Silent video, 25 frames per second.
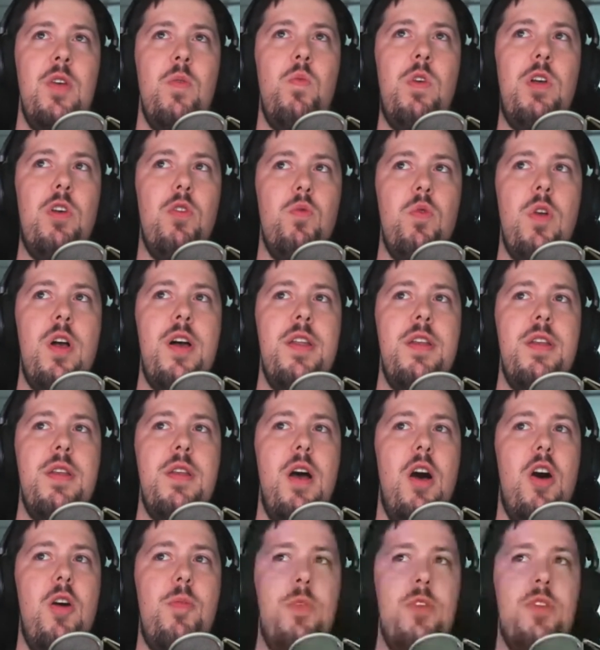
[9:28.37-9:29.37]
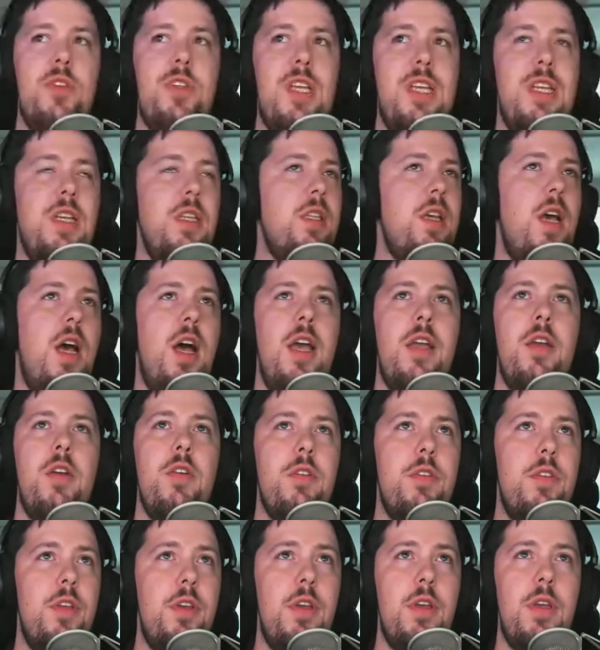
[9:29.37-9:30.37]
will run almost
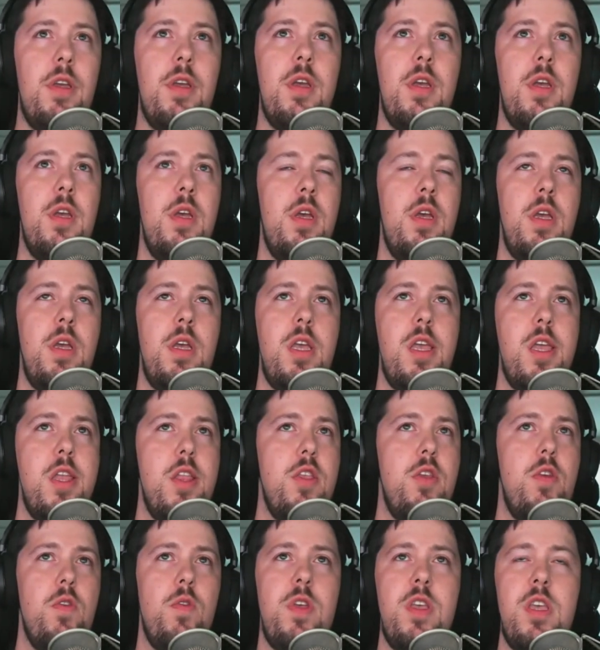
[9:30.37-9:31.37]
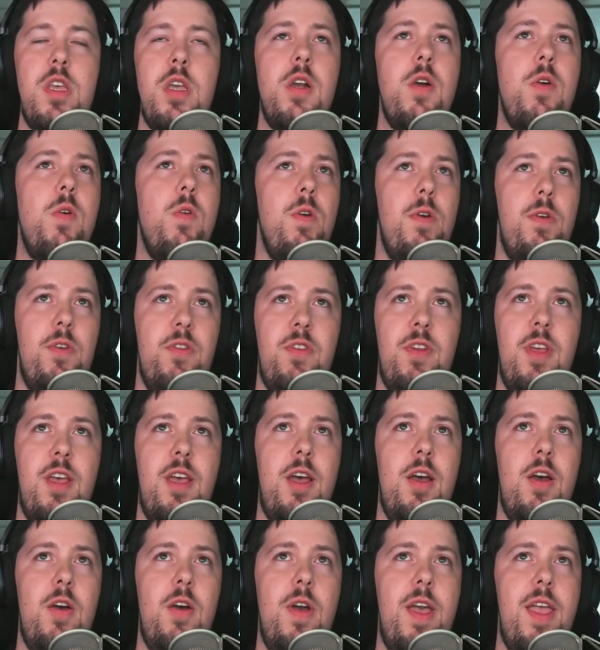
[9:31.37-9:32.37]
entirely in your E cores
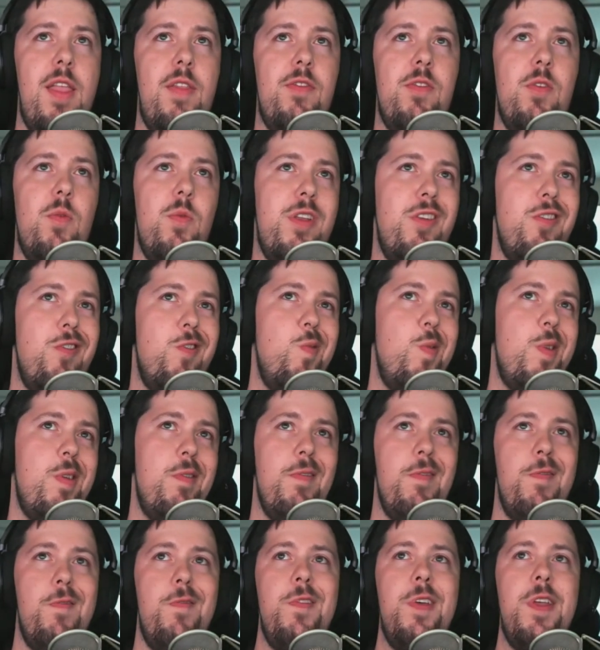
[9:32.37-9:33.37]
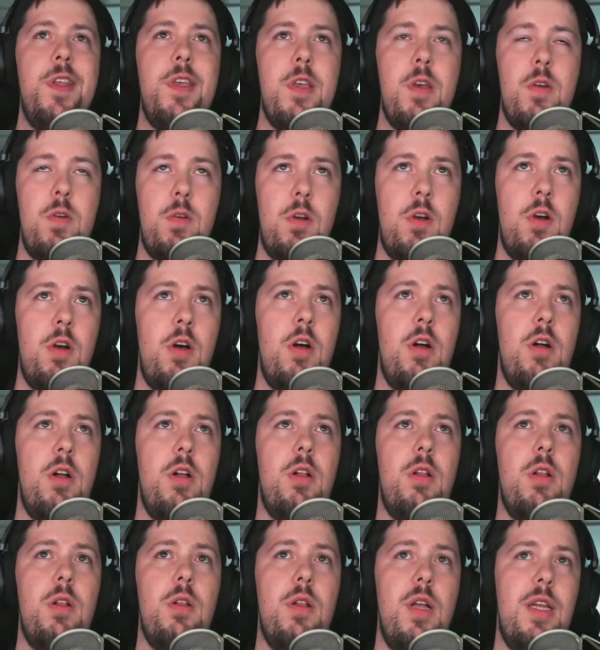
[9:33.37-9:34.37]
now. And so when you're doing your video
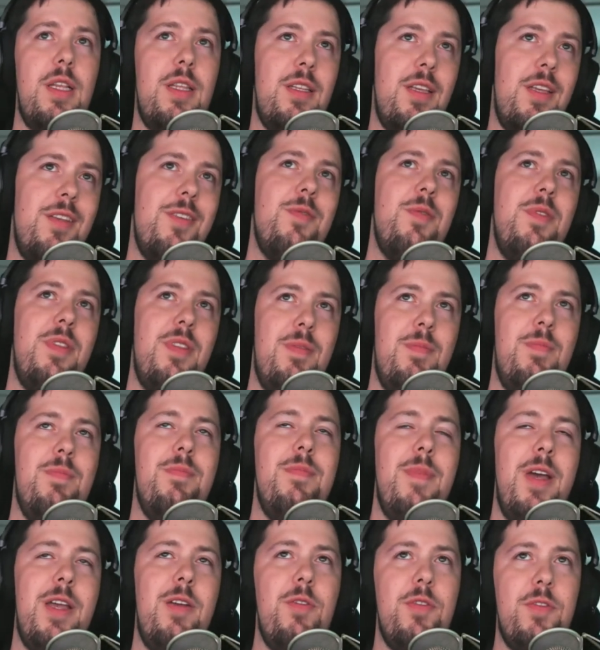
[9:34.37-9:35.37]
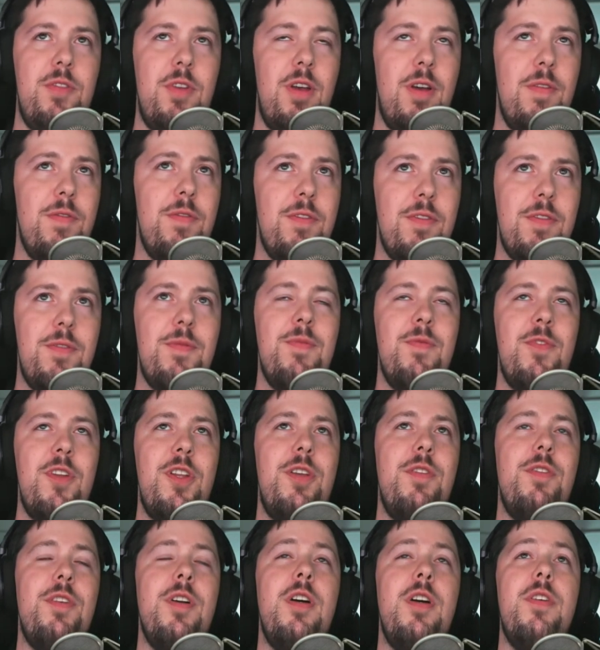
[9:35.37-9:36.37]
call, at least with Microsoft's
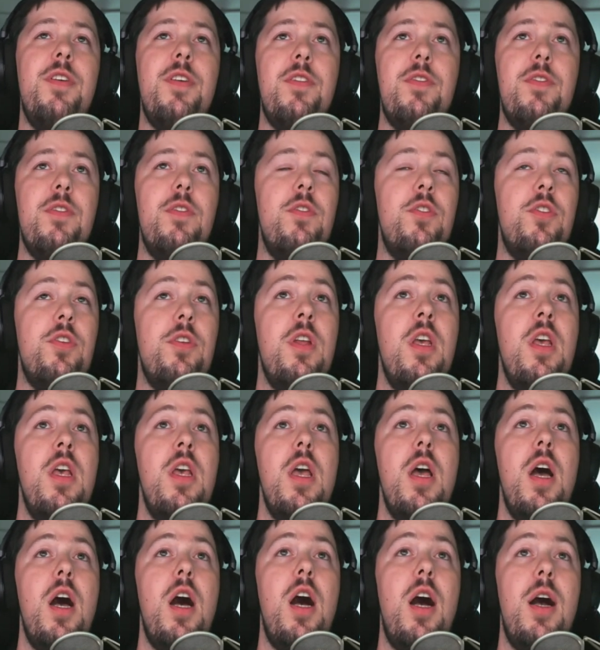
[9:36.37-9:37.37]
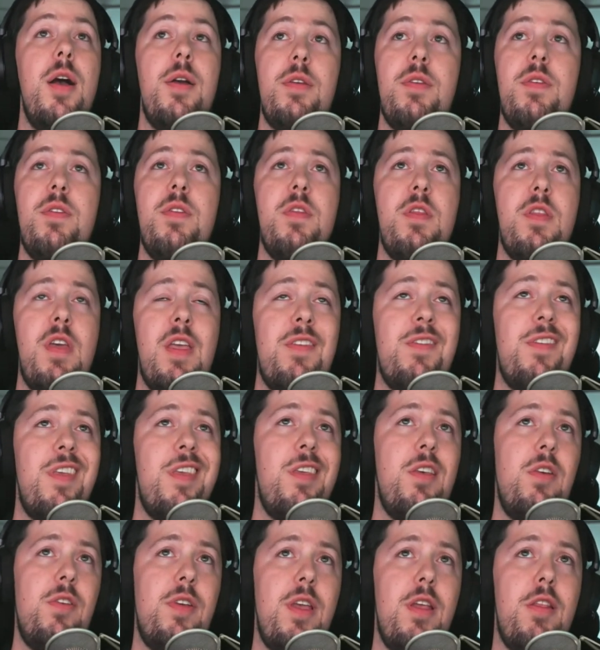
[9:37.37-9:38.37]
video calling solution, uh, they say
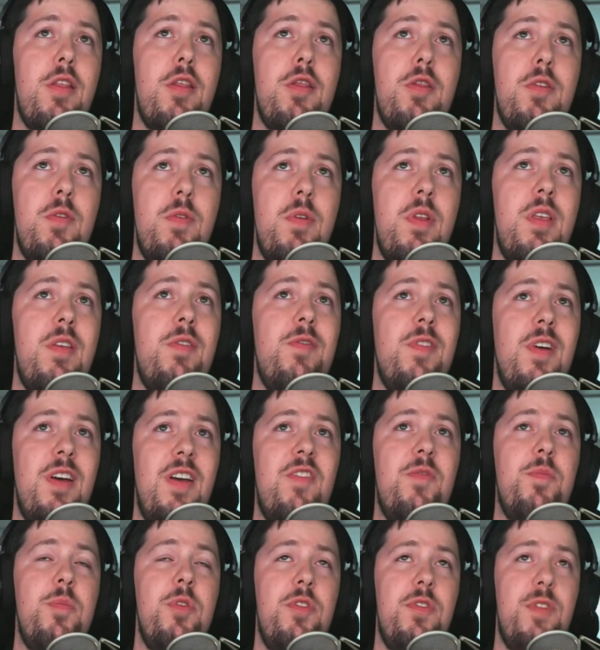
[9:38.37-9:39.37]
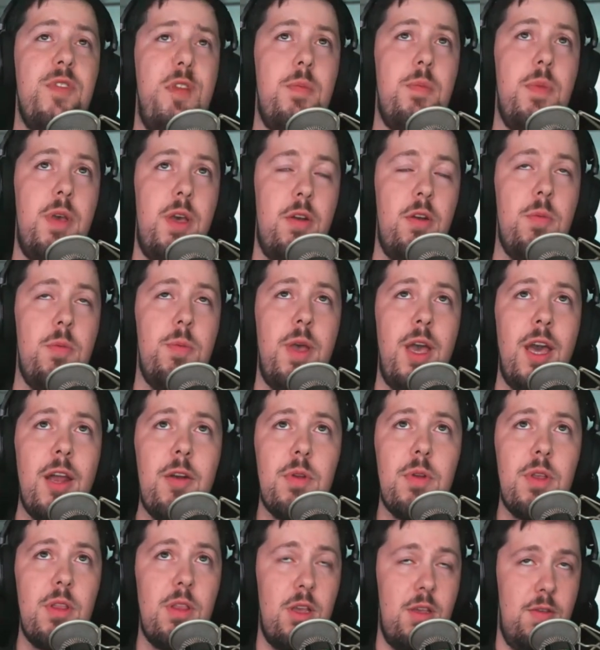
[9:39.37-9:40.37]
you'll get 35% better
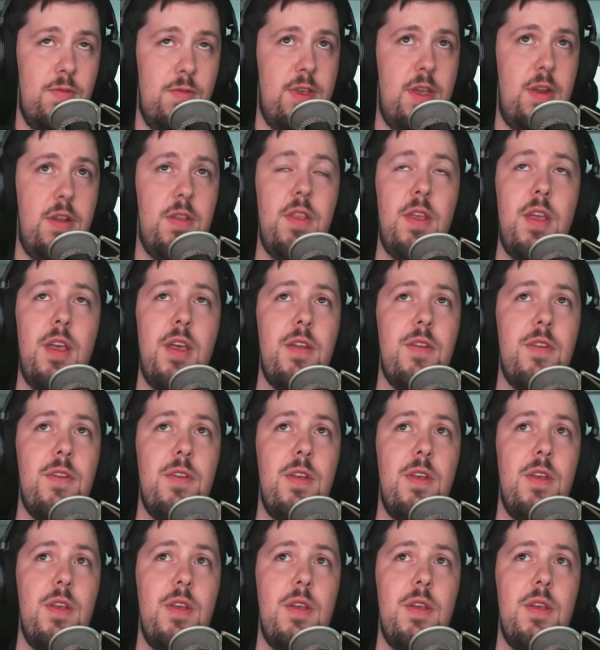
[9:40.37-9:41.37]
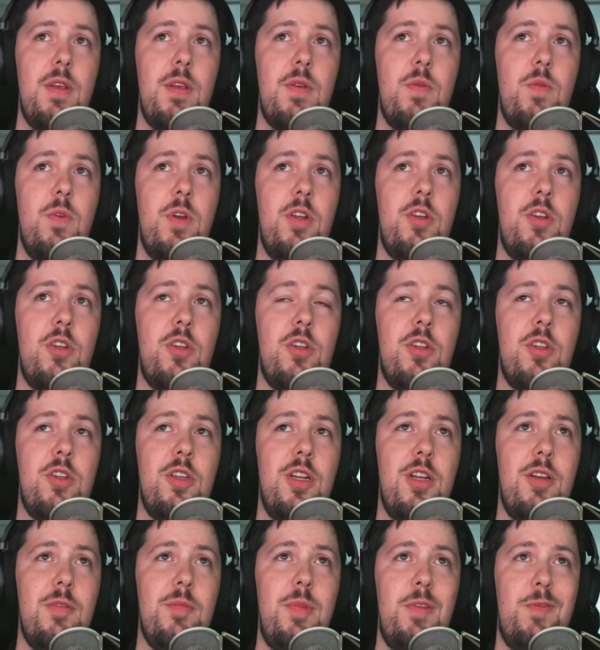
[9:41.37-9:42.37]
battery life out of that which
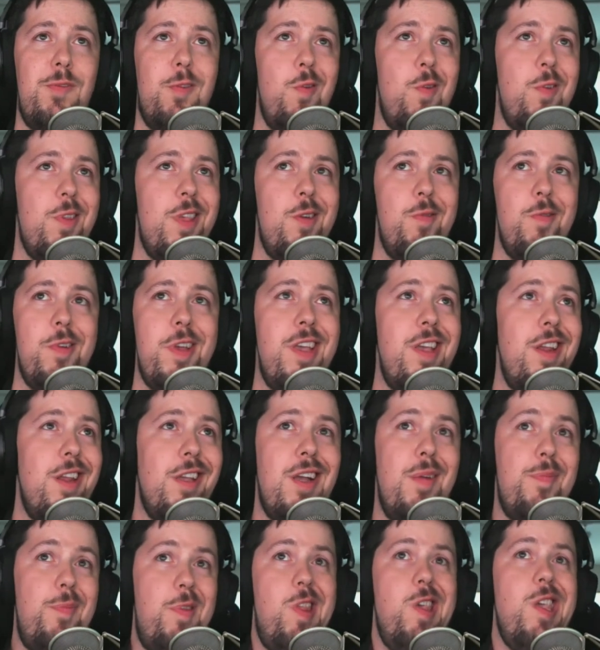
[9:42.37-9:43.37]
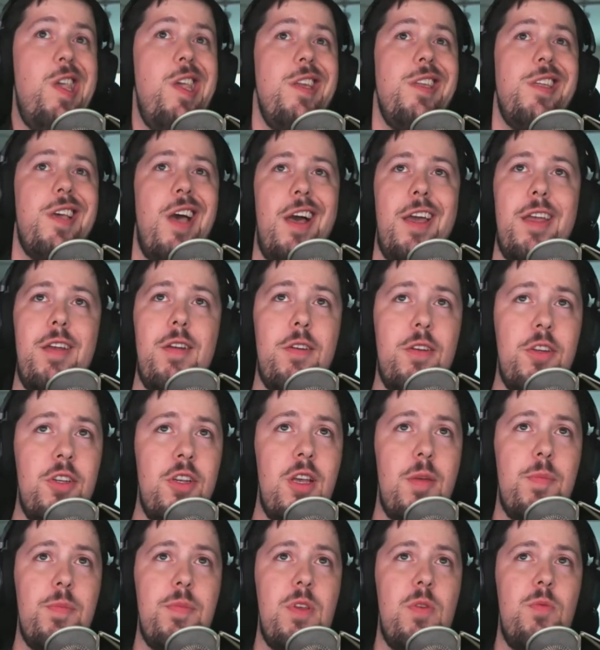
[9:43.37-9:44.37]
you know before they were heating up the entire
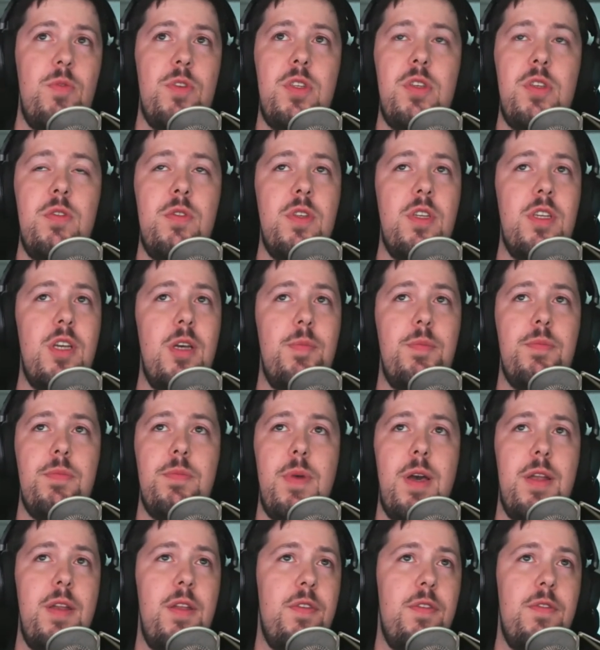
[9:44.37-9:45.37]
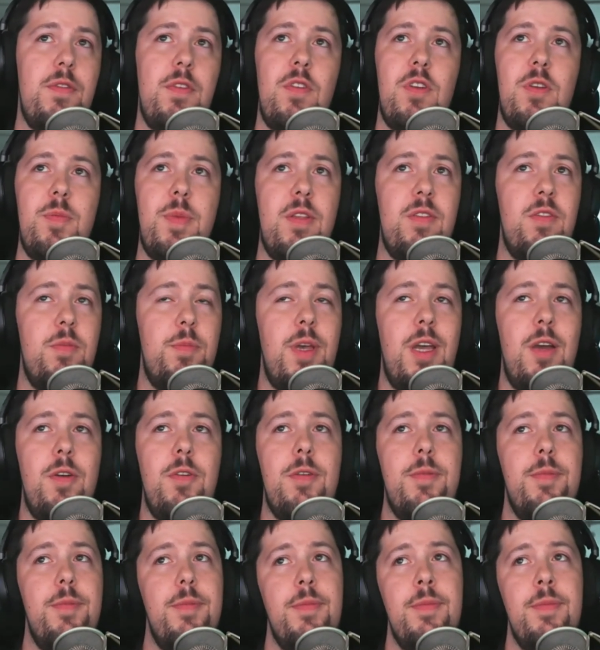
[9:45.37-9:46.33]
chip it was using up unnecessary yeah. amounts of power